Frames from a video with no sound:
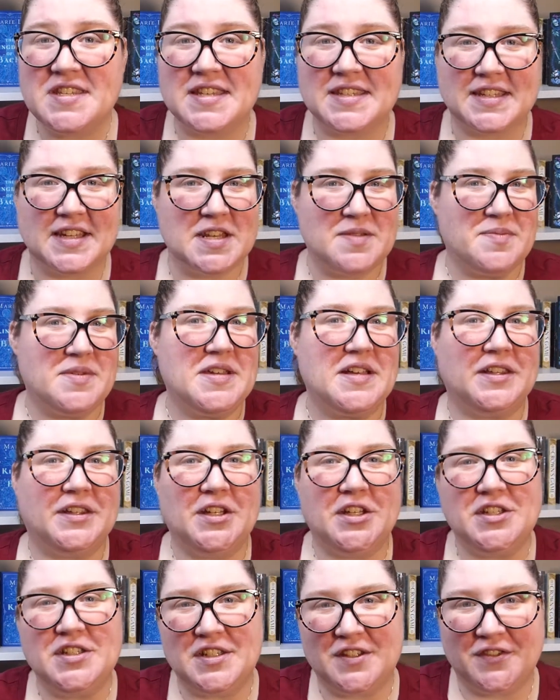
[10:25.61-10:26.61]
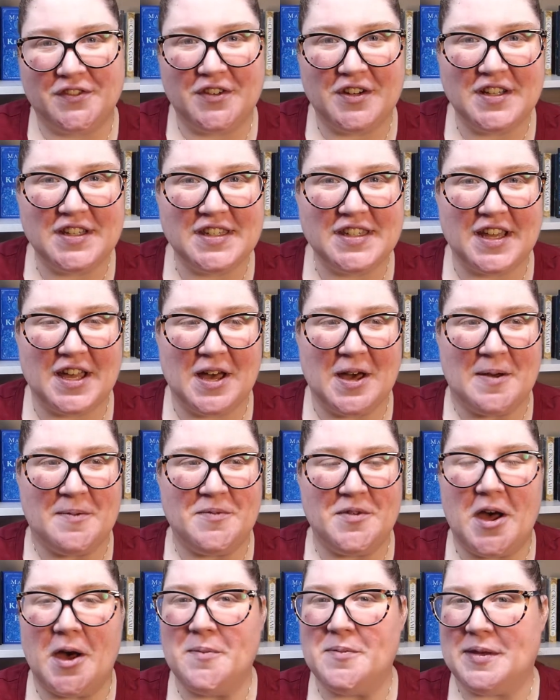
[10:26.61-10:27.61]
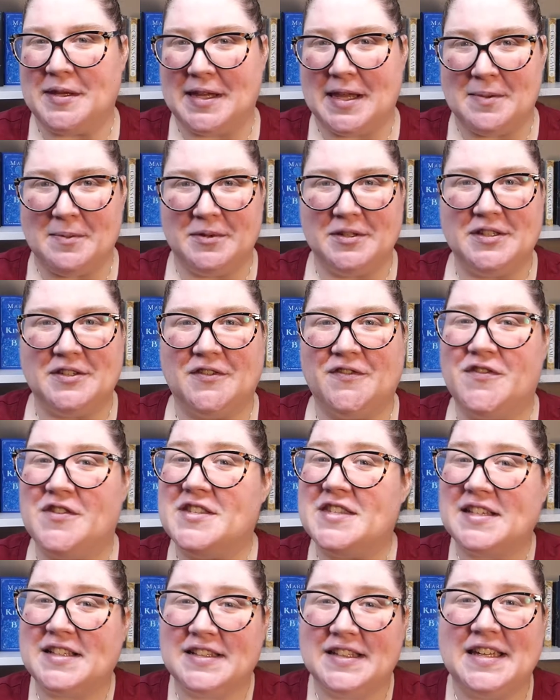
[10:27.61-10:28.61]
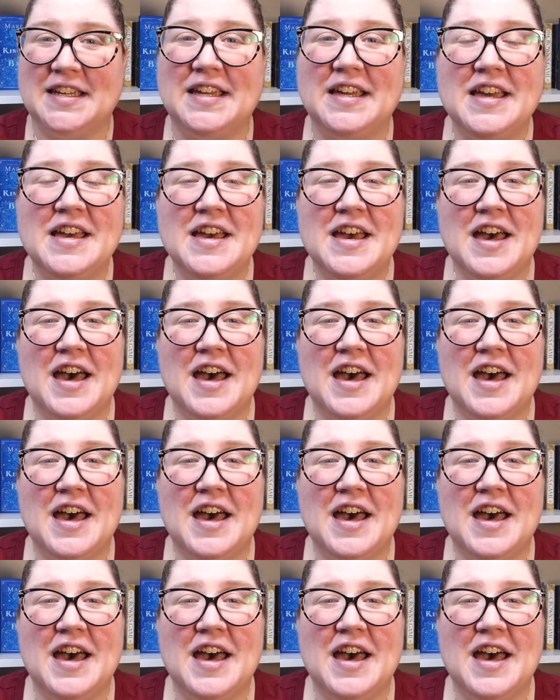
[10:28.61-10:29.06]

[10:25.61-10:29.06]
It's going to be a little different, not being able to physically